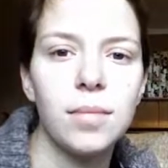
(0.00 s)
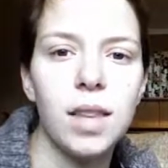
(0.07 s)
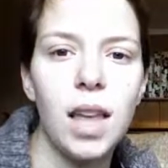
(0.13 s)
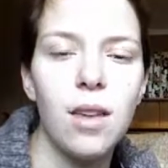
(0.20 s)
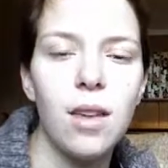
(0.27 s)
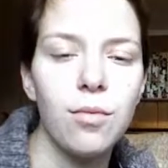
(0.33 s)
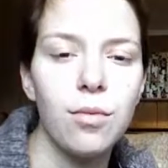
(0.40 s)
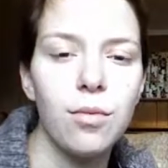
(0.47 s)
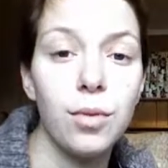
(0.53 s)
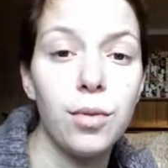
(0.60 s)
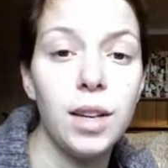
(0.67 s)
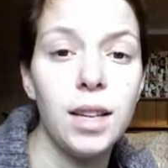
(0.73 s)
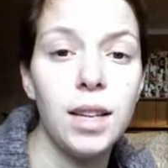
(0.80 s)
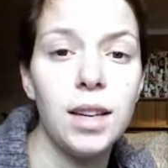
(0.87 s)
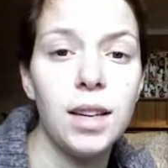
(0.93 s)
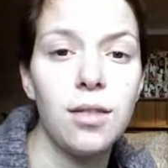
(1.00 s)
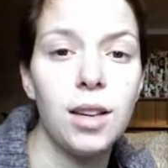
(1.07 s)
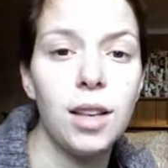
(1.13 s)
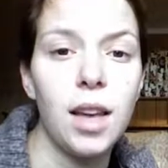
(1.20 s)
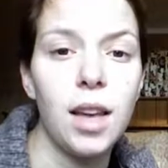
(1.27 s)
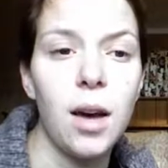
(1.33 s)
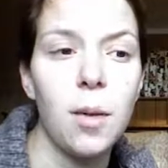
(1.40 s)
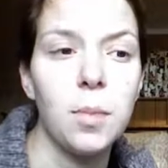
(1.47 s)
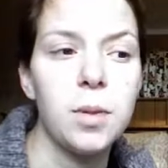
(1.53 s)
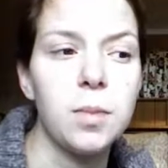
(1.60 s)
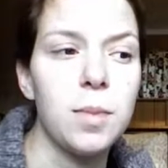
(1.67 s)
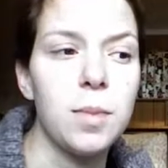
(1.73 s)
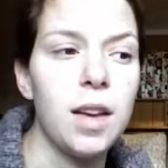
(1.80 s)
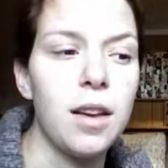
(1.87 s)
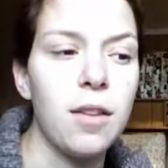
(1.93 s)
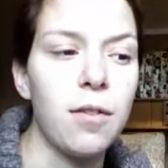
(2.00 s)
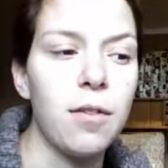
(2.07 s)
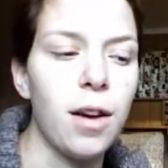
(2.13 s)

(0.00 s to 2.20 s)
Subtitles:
it really, really helps me